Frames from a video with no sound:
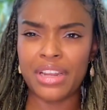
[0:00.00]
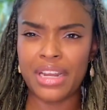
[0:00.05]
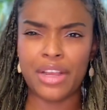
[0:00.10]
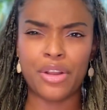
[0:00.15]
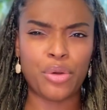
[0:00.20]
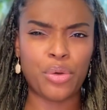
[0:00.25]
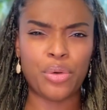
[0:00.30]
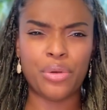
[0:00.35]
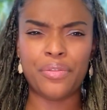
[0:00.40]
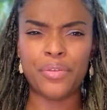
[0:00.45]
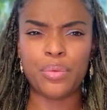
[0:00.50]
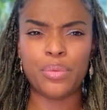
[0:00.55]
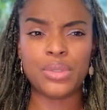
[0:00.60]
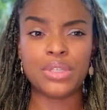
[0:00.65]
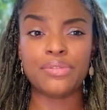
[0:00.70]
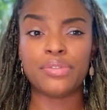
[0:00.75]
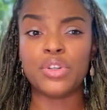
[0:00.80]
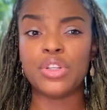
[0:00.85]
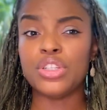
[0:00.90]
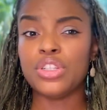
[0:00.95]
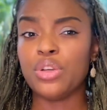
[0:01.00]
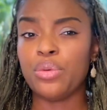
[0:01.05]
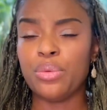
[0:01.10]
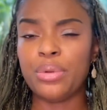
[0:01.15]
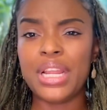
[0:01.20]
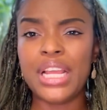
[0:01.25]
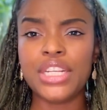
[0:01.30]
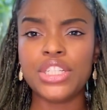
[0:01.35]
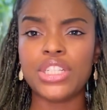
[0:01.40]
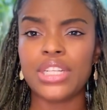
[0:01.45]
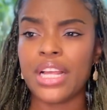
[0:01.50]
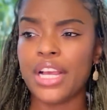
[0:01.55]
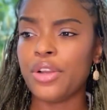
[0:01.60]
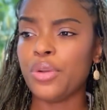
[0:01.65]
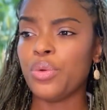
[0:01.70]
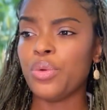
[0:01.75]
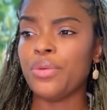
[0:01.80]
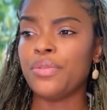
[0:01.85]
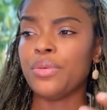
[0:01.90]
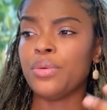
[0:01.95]
I don't know if it was for a donation. I
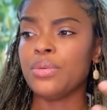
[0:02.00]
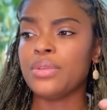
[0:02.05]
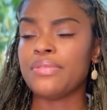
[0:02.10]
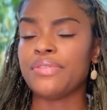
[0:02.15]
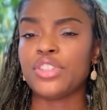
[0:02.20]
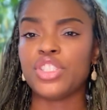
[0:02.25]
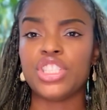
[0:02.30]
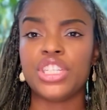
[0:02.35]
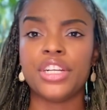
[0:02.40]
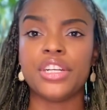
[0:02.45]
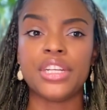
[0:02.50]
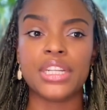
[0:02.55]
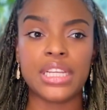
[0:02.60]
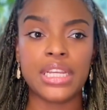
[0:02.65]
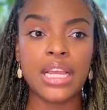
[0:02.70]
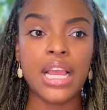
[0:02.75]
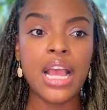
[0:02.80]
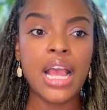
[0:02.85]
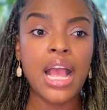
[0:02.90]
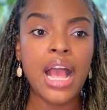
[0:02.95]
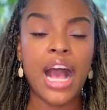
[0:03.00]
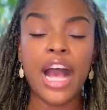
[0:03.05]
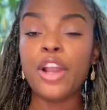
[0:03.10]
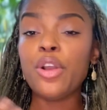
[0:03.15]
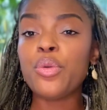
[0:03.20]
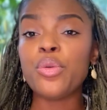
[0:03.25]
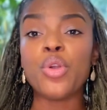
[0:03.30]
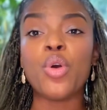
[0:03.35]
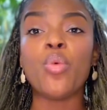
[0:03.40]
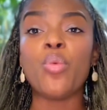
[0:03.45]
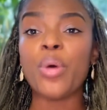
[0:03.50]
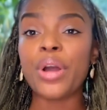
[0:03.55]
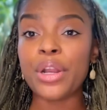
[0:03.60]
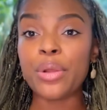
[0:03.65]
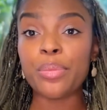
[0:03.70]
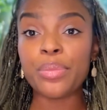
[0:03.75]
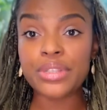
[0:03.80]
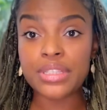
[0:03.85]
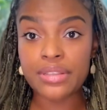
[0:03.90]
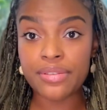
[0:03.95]
don't know if it was for charity. I don't know what
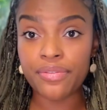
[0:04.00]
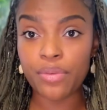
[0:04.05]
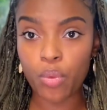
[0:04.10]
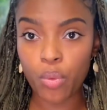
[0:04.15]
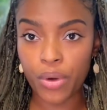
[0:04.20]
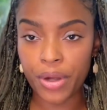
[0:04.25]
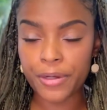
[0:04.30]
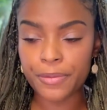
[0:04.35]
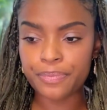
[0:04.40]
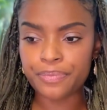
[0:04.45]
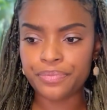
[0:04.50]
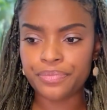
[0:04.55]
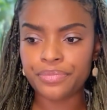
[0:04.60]
it was for.